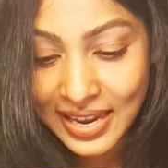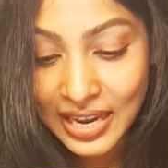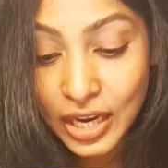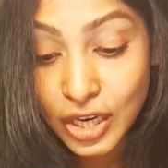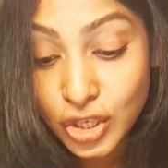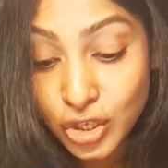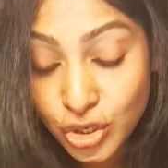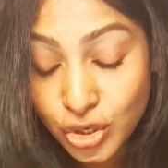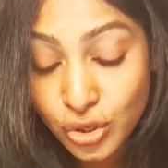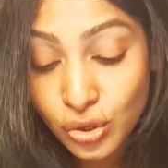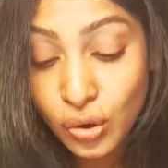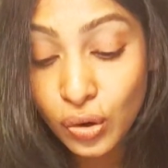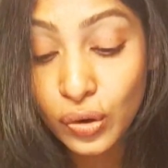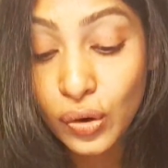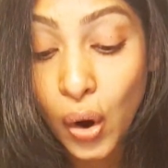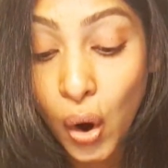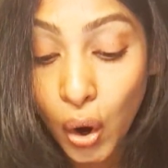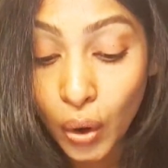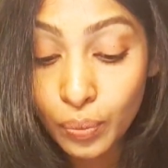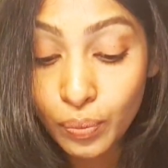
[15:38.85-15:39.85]

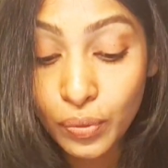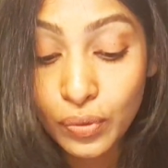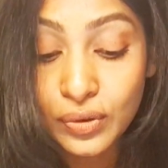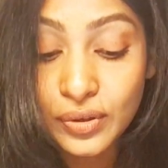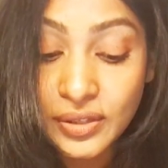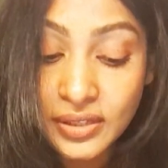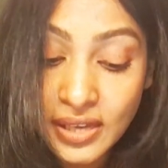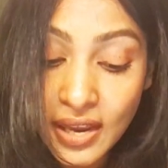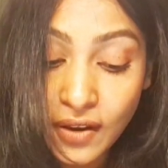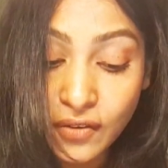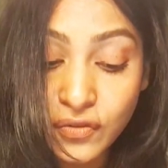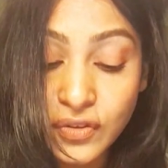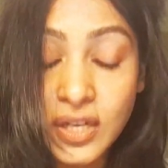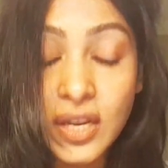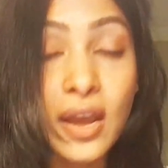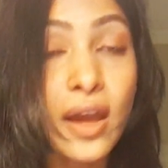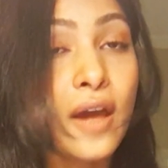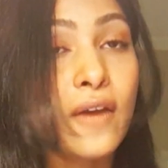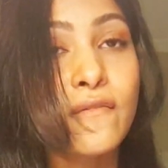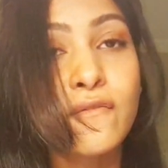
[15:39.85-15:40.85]
Ensure onboard
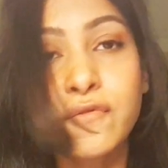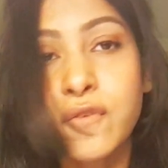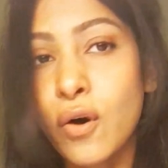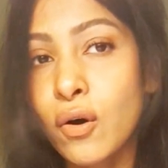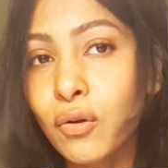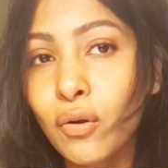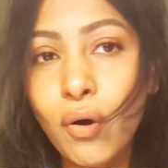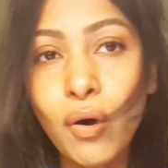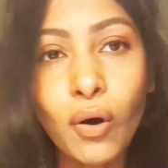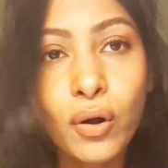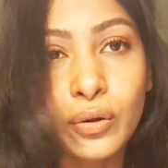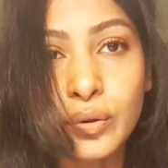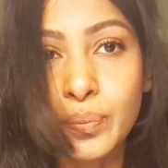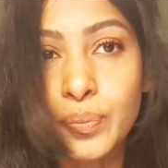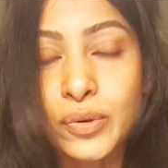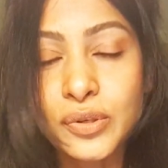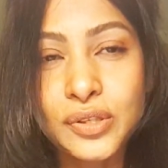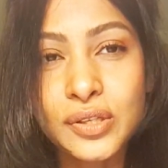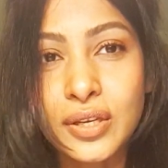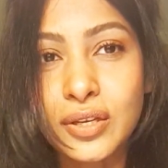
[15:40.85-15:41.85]
safety and follow all the
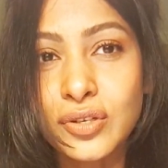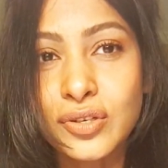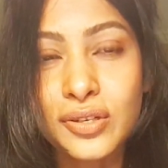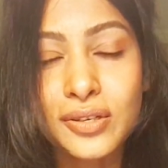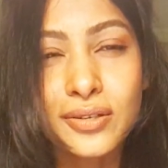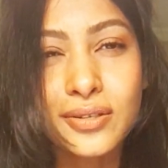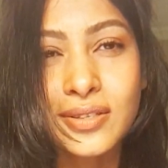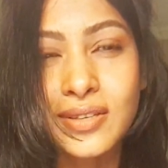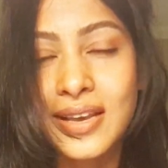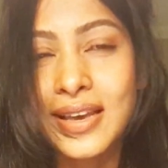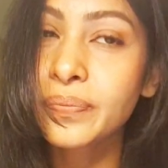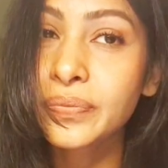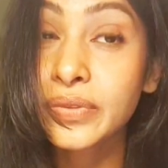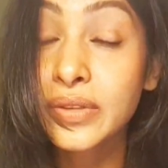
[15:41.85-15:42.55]
procedures.